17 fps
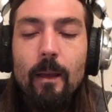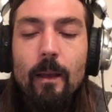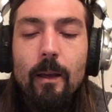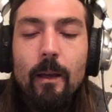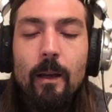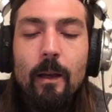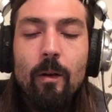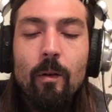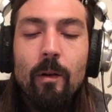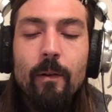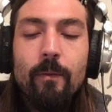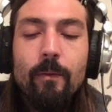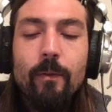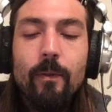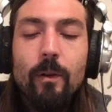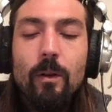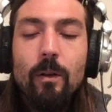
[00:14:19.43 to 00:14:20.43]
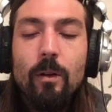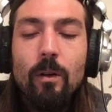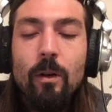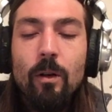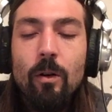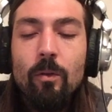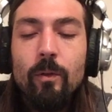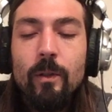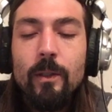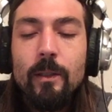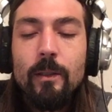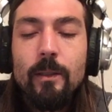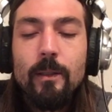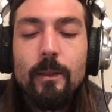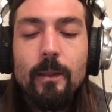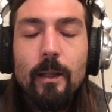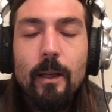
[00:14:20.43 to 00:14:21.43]
how I've
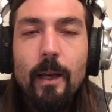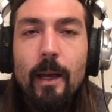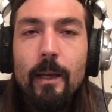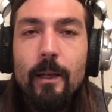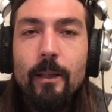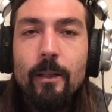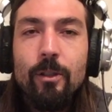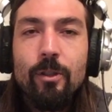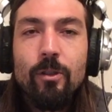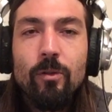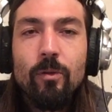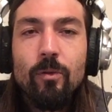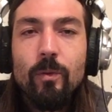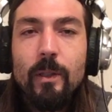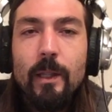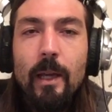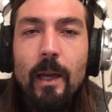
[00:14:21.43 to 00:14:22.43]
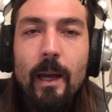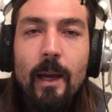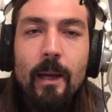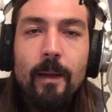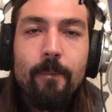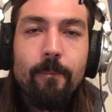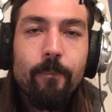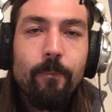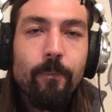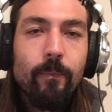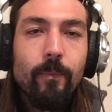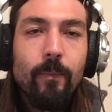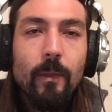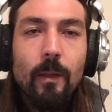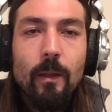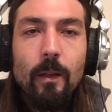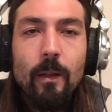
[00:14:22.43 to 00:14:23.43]
always had issues with that,
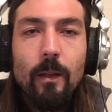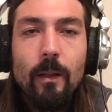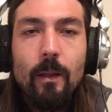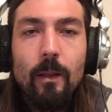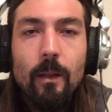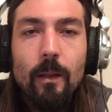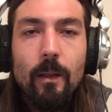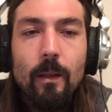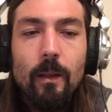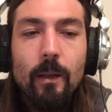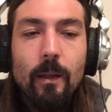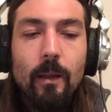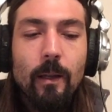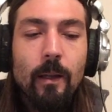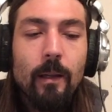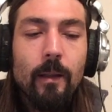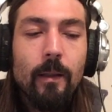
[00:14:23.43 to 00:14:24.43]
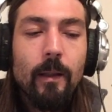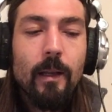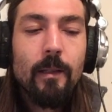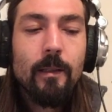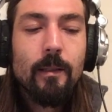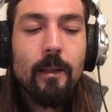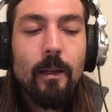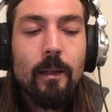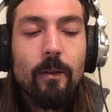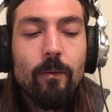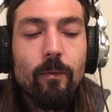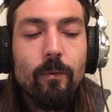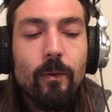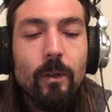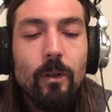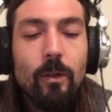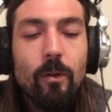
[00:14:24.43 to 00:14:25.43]
and that's kind of,
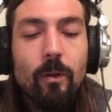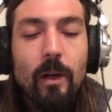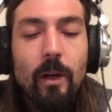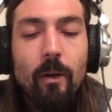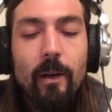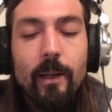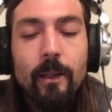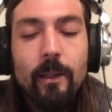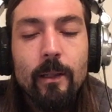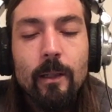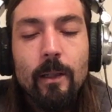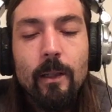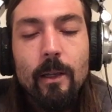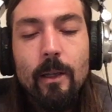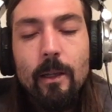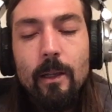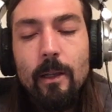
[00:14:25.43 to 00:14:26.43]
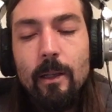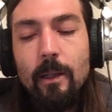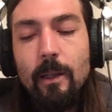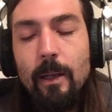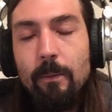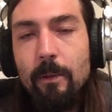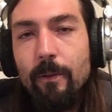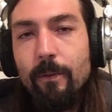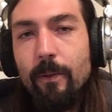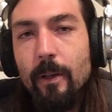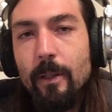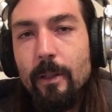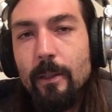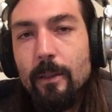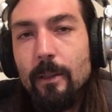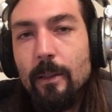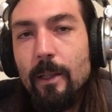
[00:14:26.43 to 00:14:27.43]
how I came to
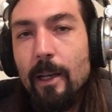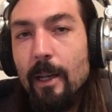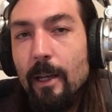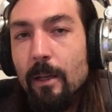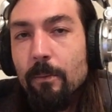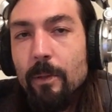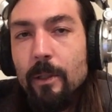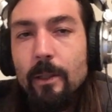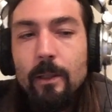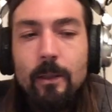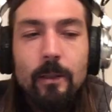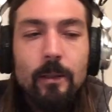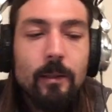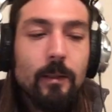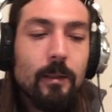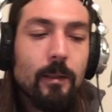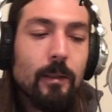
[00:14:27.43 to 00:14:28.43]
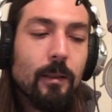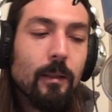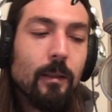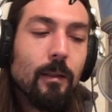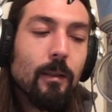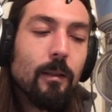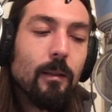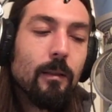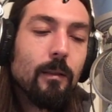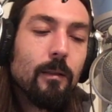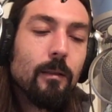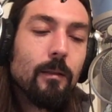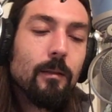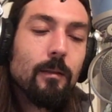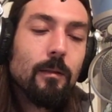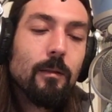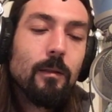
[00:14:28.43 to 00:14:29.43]
finding cannabis
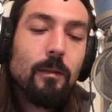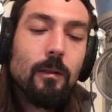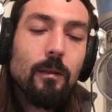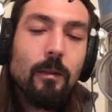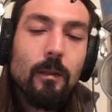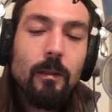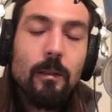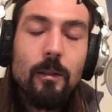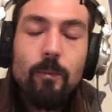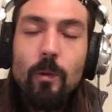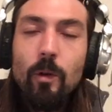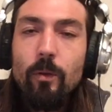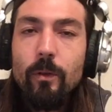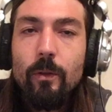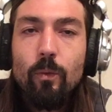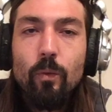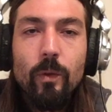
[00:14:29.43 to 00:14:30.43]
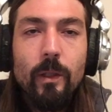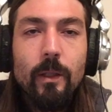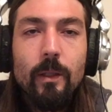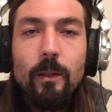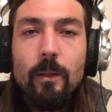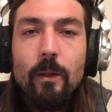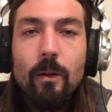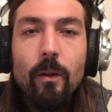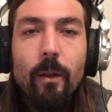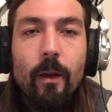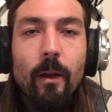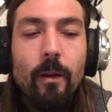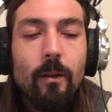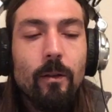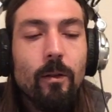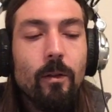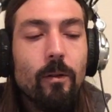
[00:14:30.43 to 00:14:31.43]
and smoking weed and all
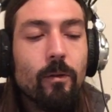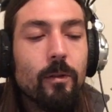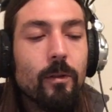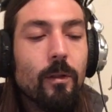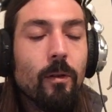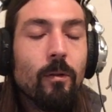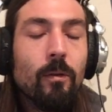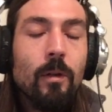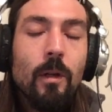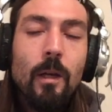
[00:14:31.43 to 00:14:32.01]
that. So